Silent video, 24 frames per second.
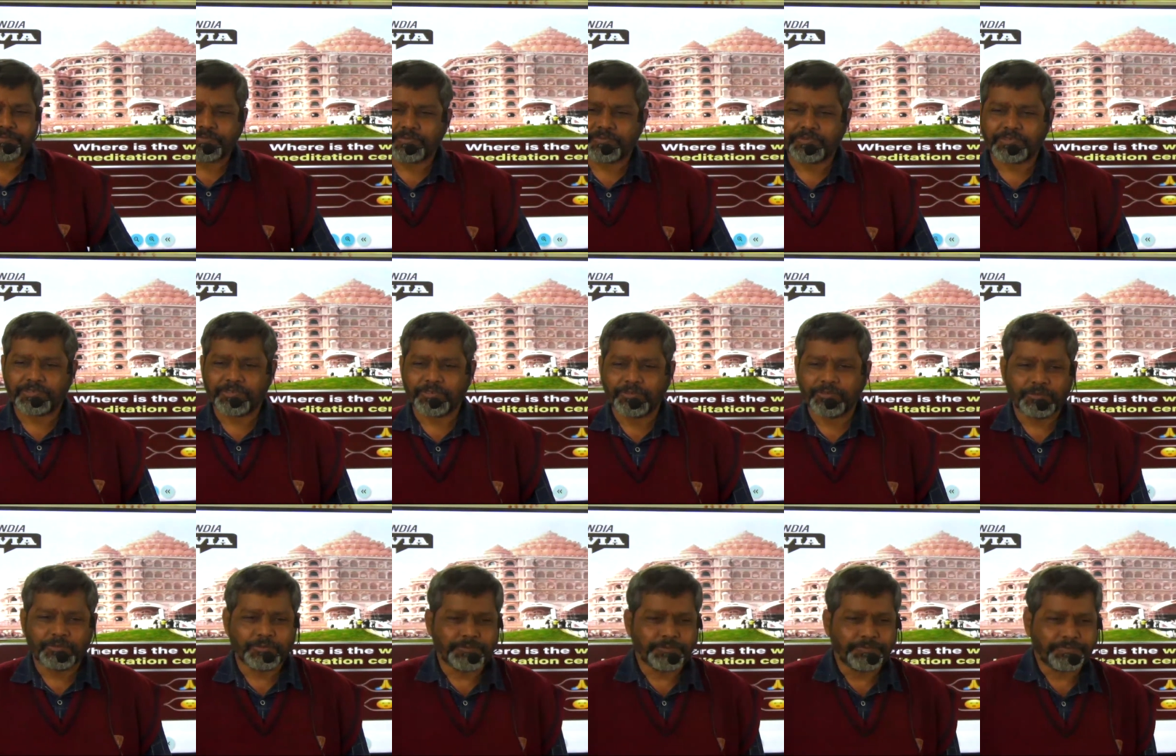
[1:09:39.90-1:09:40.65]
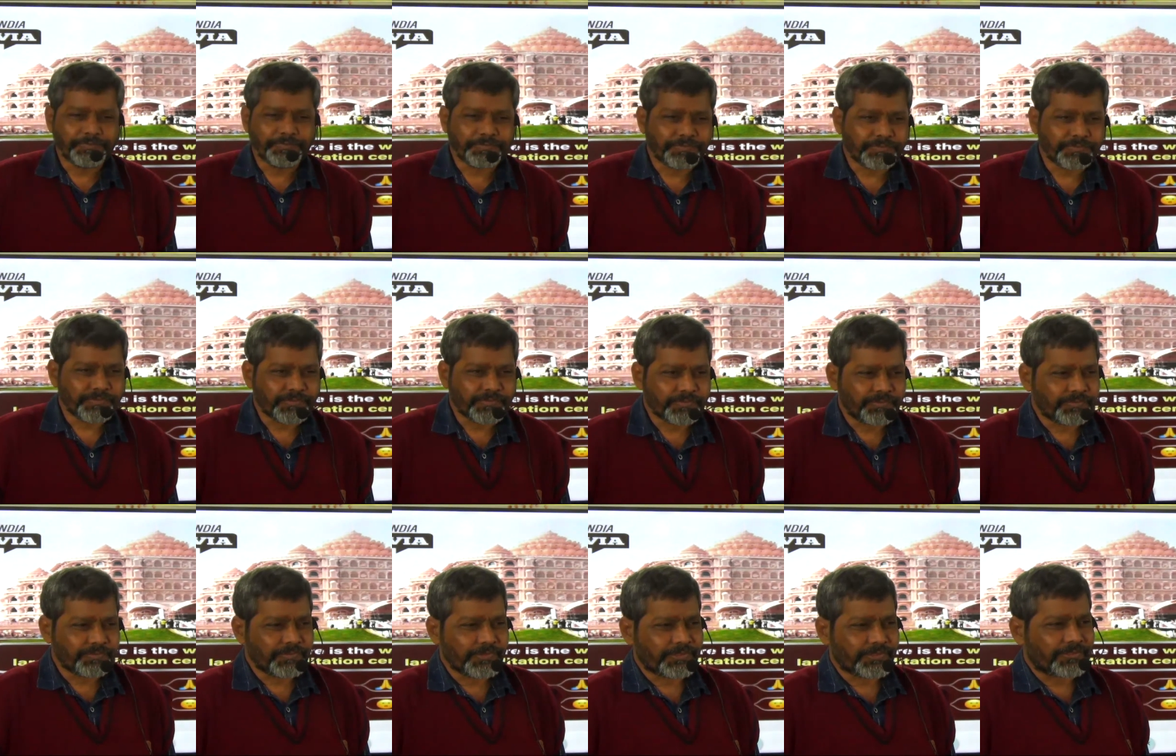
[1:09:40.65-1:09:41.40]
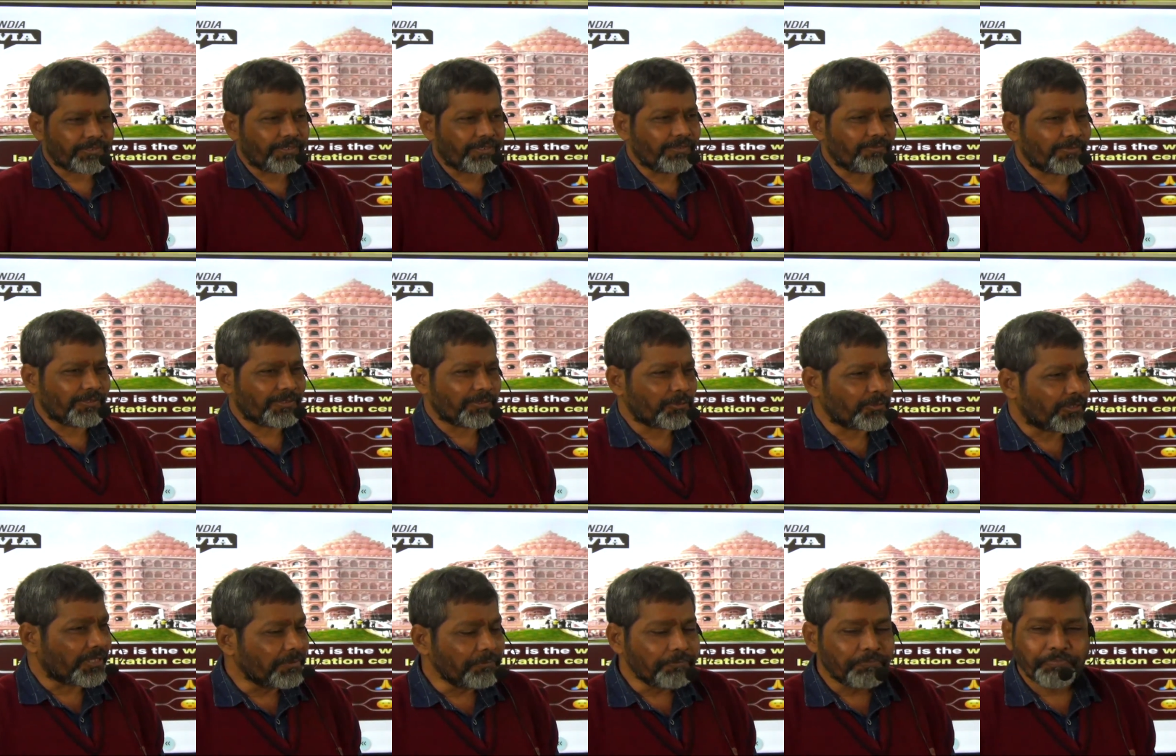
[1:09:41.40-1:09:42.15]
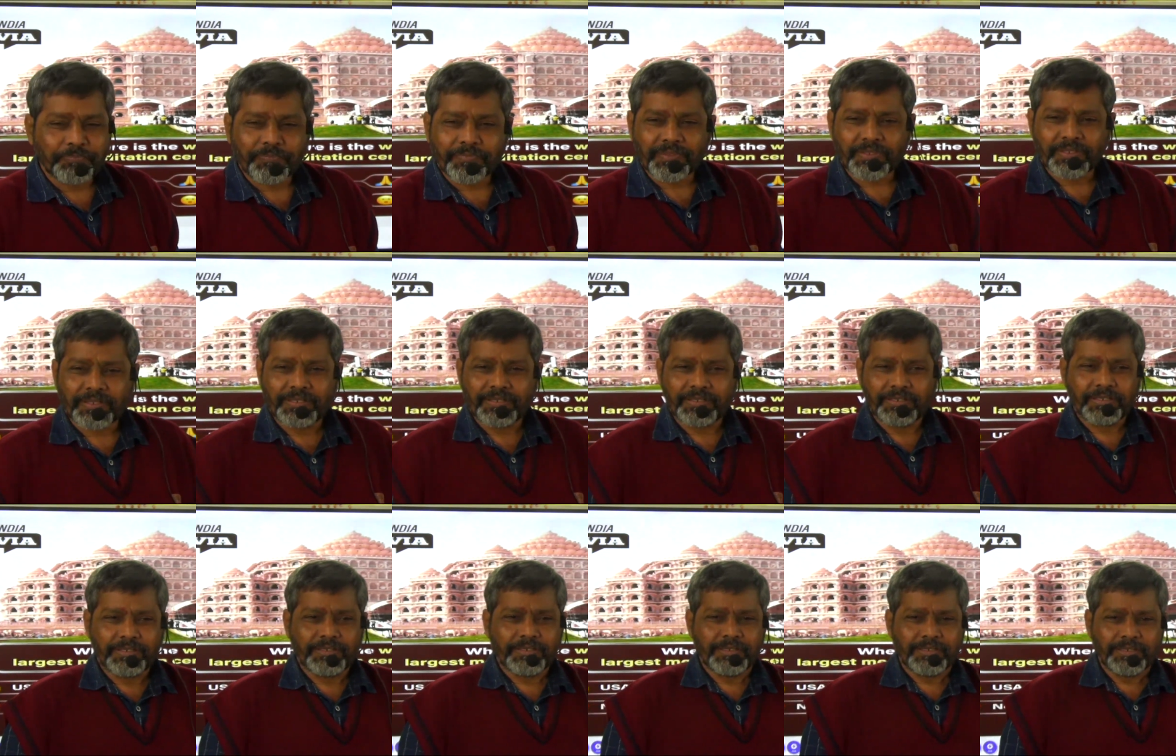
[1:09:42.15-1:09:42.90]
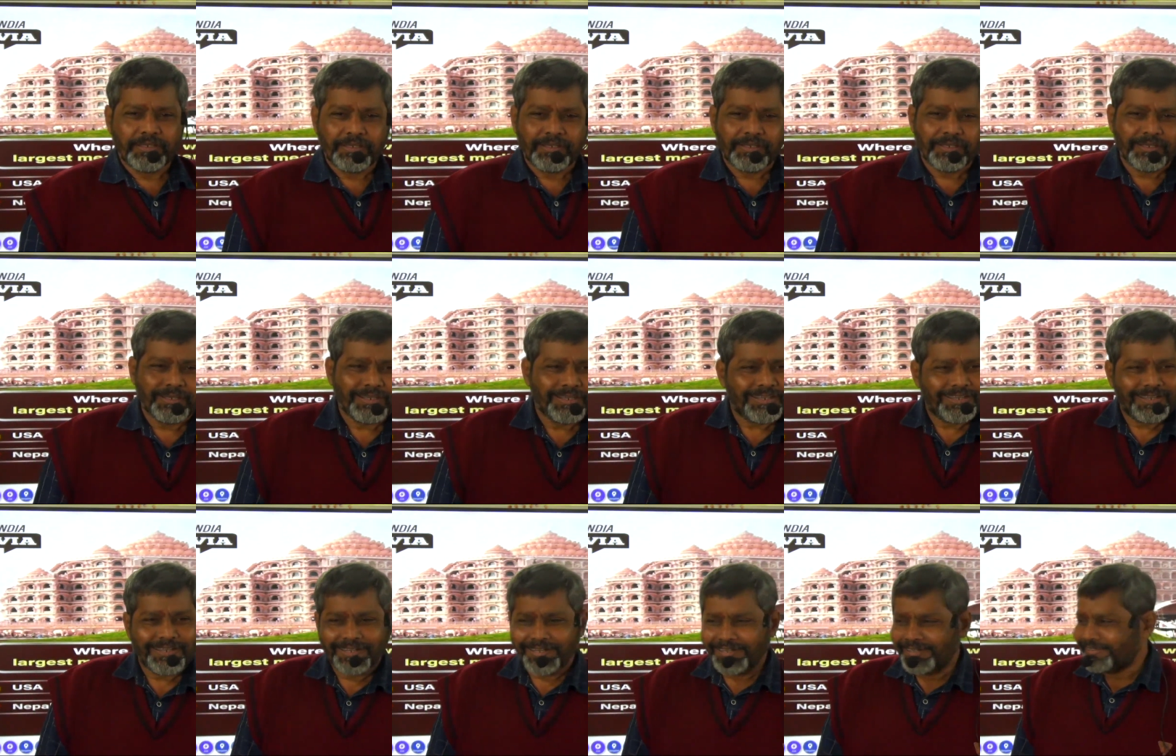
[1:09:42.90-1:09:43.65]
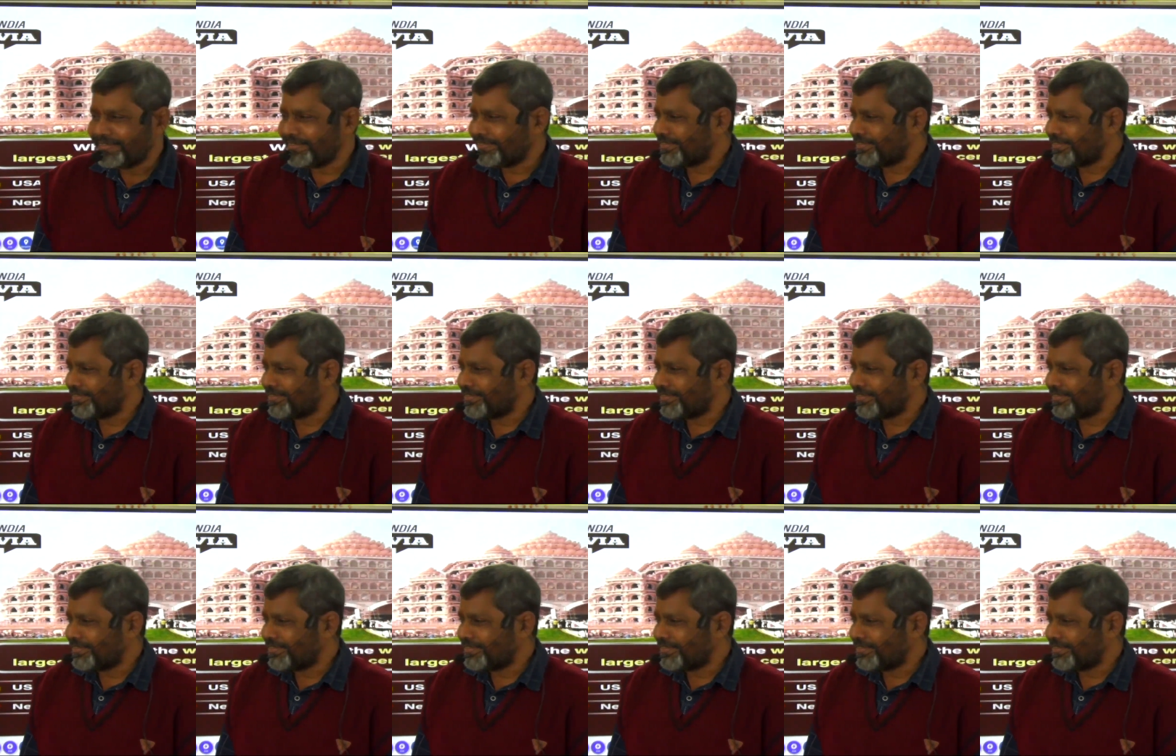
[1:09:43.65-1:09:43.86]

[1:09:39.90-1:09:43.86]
So that's all for today, and